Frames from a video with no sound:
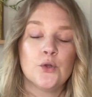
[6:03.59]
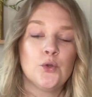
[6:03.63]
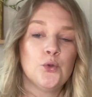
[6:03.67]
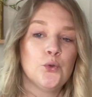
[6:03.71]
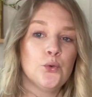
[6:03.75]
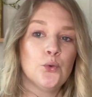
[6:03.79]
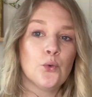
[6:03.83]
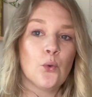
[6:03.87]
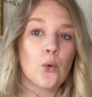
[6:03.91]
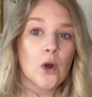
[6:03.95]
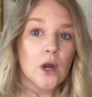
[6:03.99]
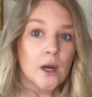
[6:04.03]

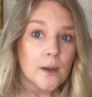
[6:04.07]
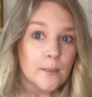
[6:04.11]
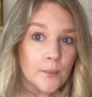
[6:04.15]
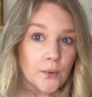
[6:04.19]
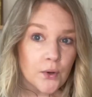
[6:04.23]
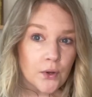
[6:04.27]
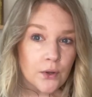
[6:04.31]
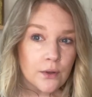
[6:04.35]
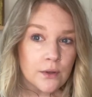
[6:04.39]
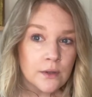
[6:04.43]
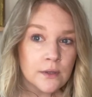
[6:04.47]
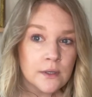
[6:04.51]

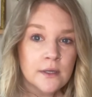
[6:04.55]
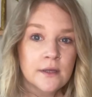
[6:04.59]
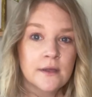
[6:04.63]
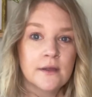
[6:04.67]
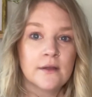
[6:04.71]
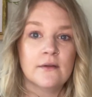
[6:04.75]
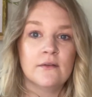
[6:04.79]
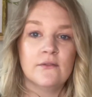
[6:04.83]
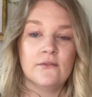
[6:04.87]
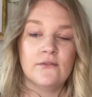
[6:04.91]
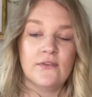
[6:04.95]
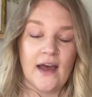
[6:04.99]
normal
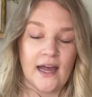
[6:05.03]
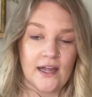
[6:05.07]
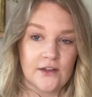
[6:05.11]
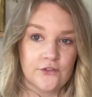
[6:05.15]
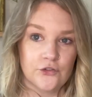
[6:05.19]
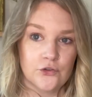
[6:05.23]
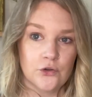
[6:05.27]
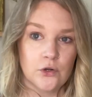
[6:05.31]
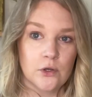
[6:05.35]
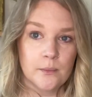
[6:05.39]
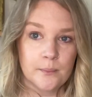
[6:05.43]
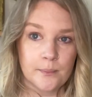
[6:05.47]

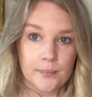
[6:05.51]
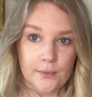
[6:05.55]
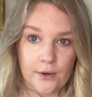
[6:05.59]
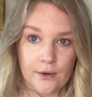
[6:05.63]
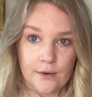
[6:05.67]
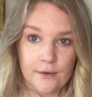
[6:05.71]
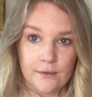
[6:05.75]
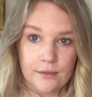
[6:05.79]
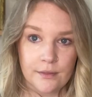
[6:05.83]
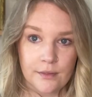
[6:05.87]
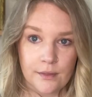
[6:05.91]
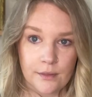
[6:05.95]
vaginal
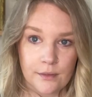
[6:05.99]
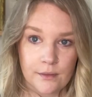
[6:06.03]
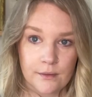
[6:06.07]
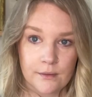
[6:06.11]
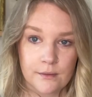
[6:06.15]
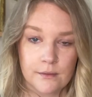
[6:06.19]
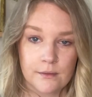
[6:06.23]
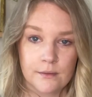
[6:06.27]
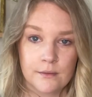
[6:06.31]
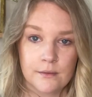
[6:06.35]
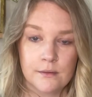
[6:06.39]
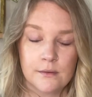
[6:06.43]
birth,
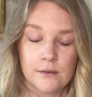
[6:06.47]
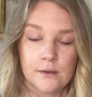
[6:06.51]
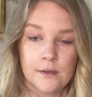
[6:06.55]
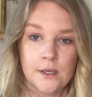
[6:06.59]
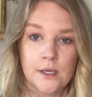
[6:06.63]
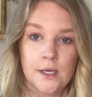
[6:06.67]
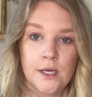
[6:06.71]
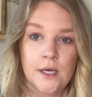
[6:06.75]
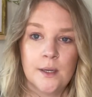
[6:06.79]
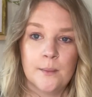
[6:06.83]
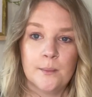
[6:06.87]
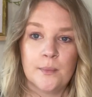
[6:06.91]

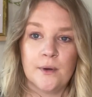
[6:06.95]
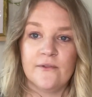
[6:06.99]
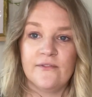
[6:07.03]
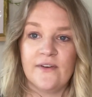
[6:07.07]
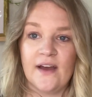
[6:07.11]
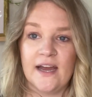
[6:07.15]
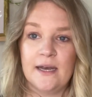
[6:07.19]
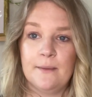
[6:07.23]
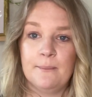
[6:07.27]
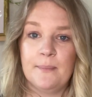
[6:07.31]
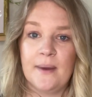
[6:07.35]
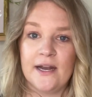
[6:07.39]

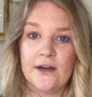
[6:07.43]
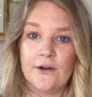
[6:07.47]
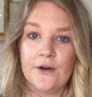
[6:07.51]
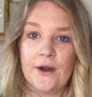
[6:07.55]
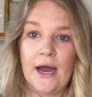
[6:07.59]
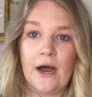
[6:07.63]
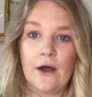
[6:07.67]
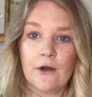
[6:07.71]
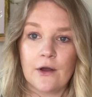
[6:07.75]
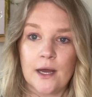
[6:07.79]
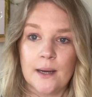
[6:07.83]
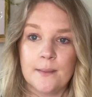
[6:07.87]
provide better
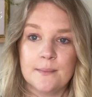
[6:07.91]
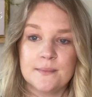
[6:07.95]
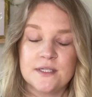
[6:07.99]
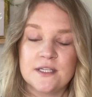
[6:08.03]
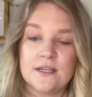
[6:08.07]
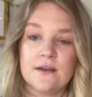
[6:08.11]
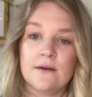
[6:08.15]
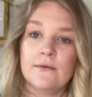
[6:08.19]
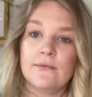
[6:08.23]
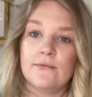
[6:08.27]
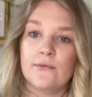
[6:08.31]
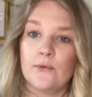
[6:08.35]

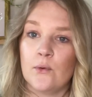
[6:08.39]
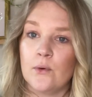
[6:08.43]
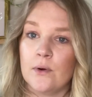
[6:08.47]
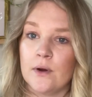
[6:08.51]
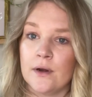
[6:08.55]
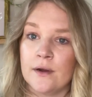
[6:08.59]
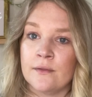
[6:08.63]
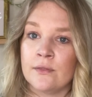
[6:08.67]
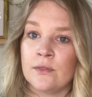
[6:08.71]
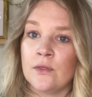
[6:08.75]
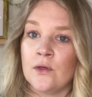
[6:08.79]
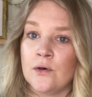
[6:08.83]
outcomes
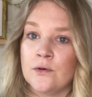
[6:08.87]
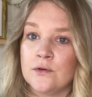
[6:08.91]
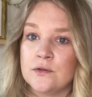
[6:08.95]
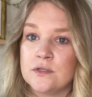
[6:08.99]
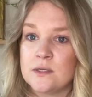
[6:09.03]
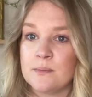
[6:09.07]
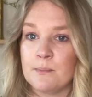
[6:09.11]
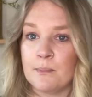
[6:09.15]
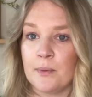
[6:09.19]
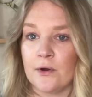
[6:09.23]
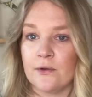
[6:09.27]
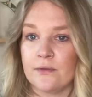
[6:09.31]
for
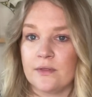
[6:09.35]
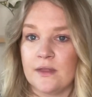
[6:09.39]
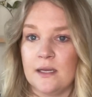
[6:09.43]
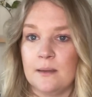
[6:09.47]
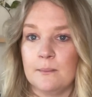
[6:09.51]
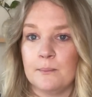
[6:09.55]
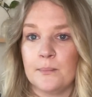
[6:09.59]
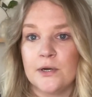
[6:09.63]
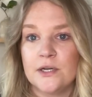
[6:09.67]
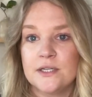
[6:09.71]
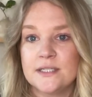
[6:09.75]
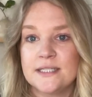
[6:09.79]
those
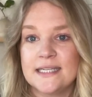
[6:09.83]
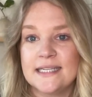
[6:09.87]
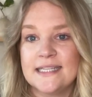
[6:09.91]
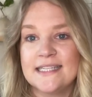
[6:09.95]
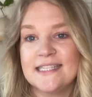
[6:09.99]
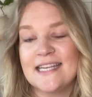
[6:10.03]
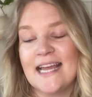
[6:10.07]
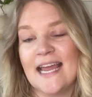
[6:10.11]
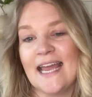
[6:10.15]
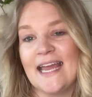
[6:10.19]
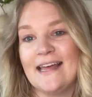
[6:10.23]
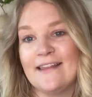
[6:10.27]
birthing
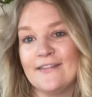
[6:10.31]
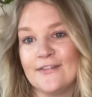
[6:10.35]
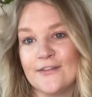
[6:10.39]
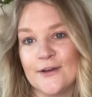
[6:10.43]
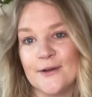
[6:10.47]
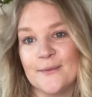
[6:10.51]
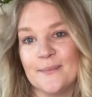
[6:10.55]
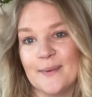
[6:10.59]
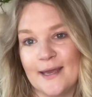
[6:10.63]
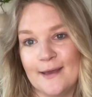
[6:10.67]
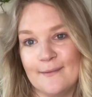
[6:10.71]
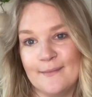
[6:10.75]
persons and
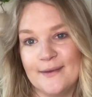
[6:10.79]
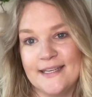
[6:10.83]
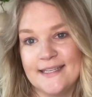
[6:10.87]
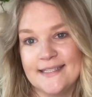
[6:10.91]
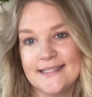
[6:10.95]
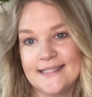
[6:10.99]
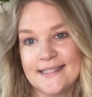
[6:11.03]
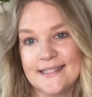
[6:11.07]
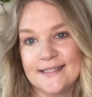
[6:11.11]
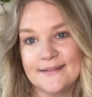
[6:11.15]
their babies.